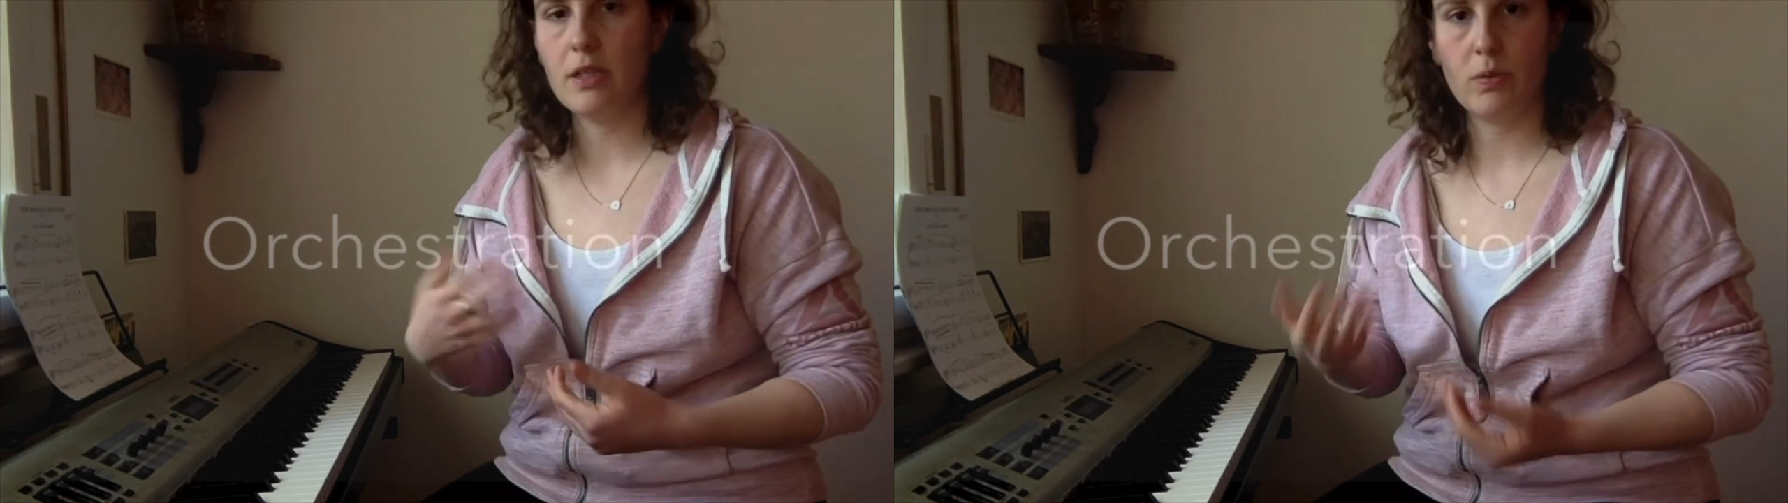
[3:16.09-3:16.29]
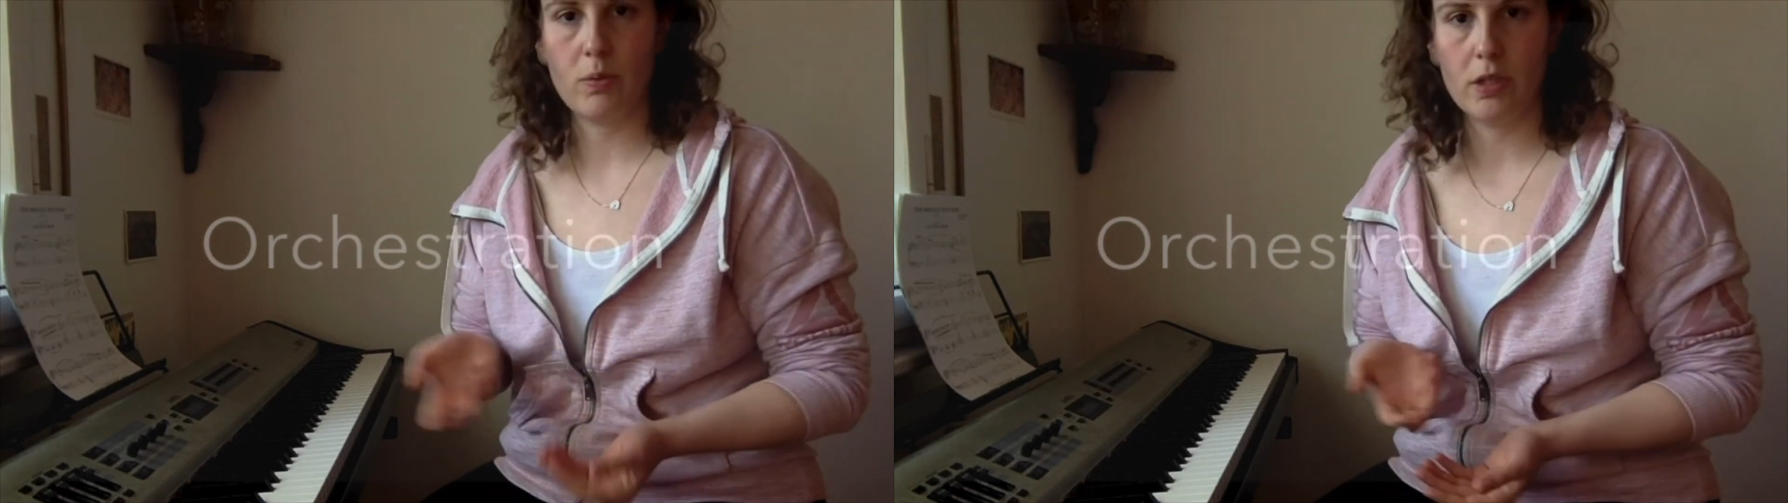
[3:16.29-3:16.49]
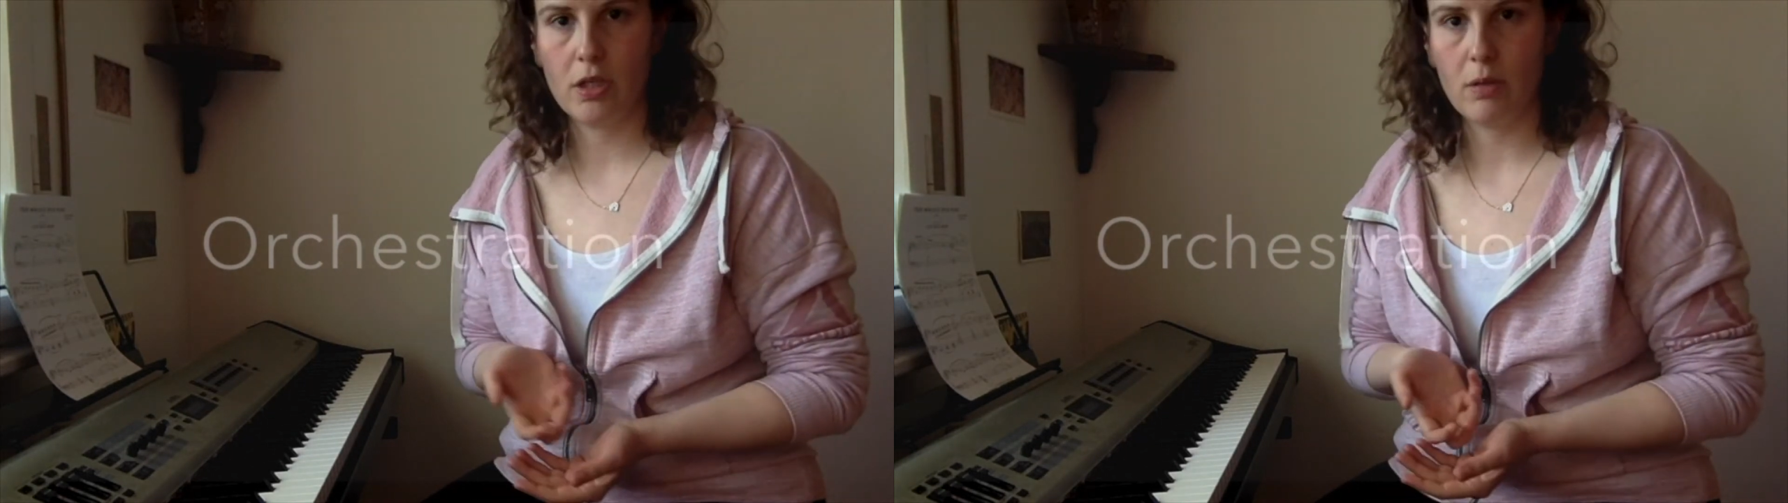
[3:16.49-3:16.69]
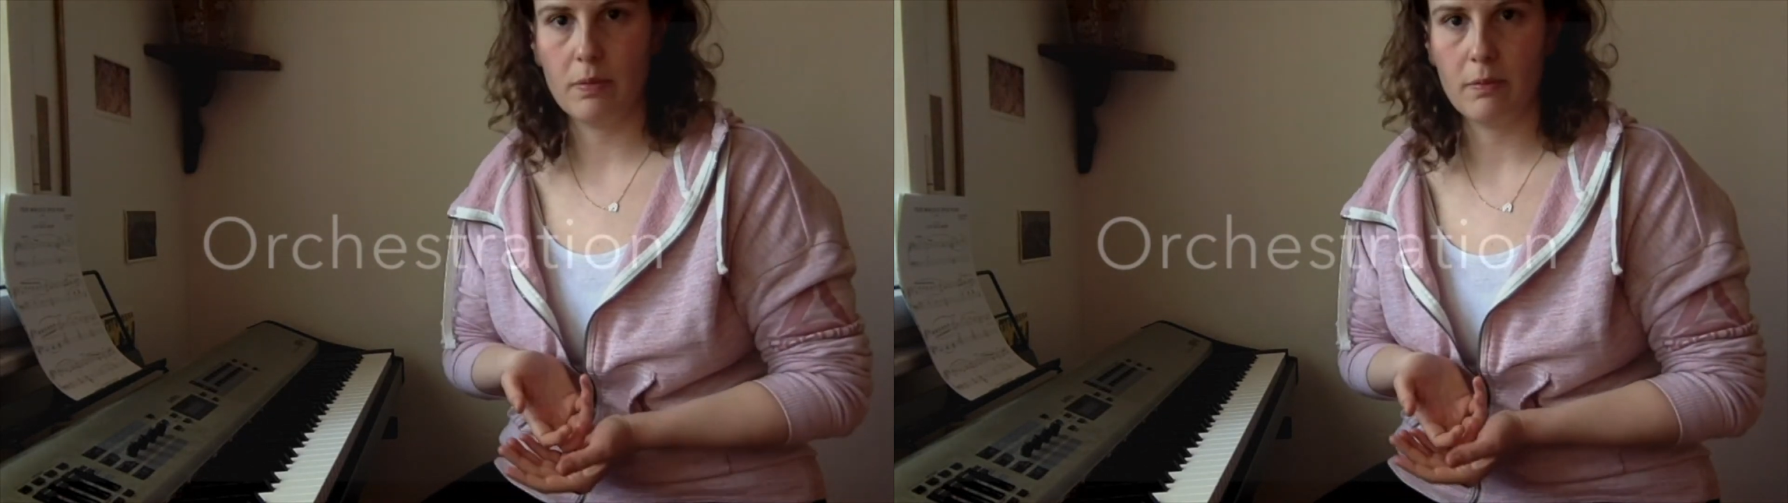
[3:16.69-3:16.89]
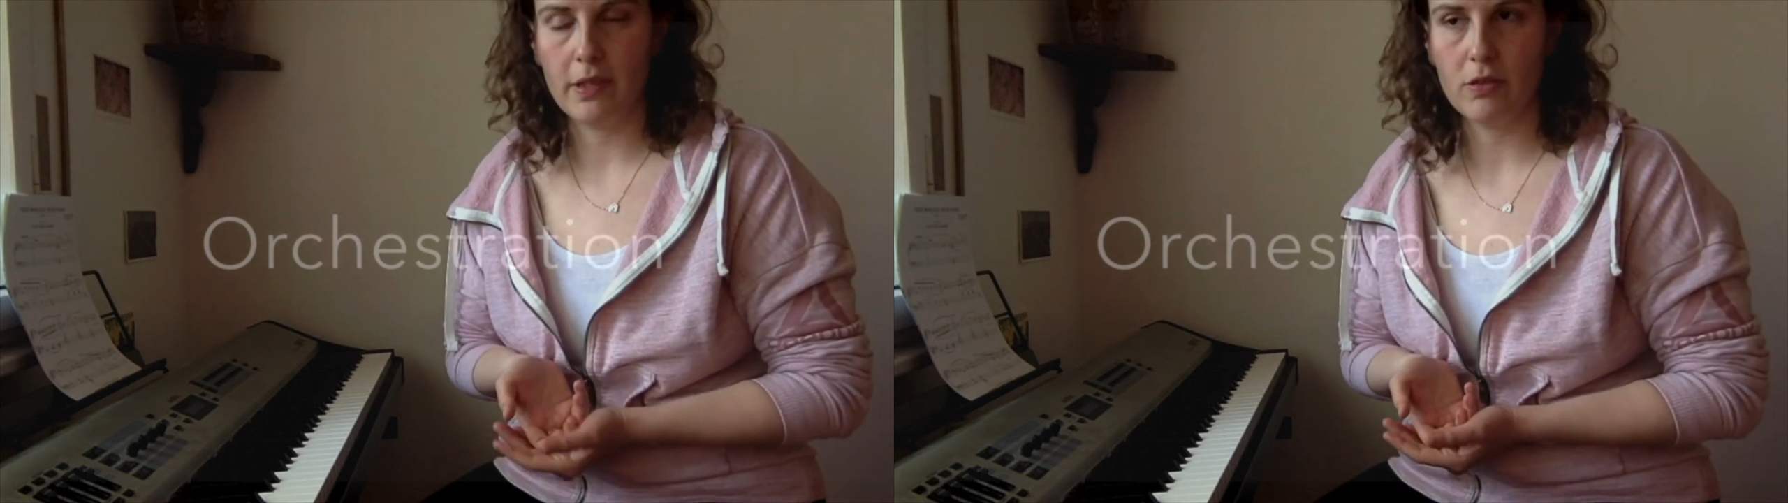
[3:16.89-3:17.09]
that we want to
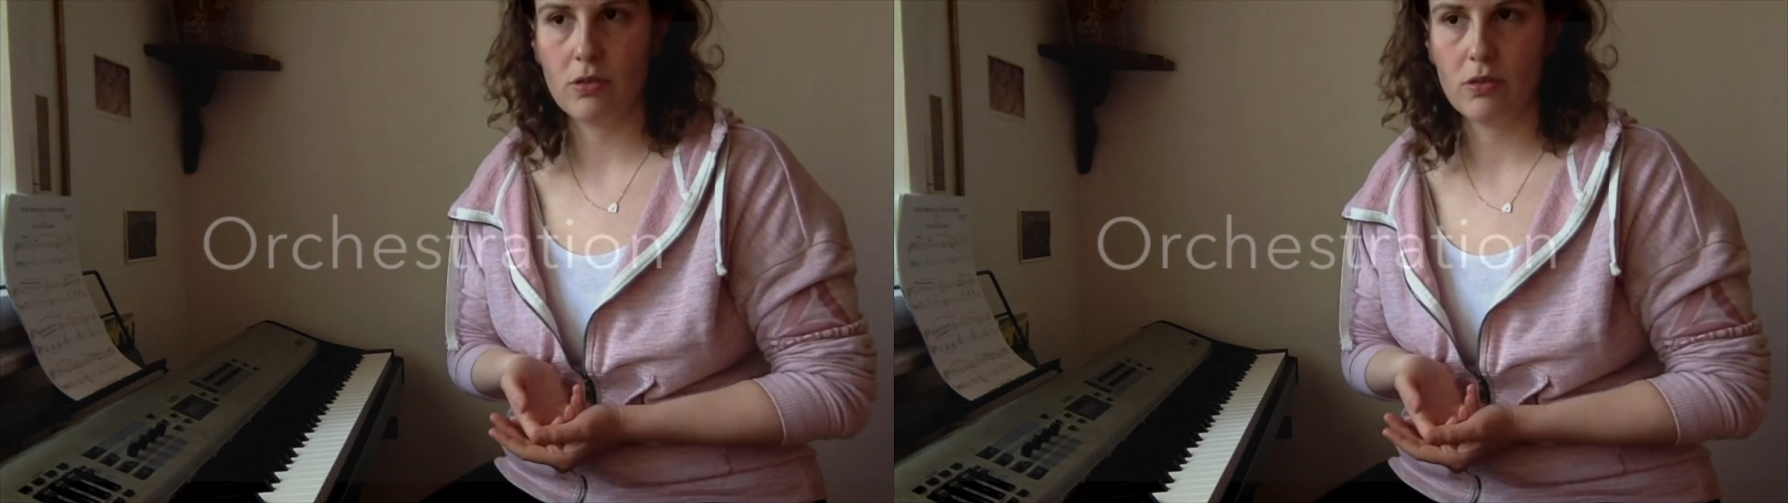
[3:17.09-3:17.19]
complement,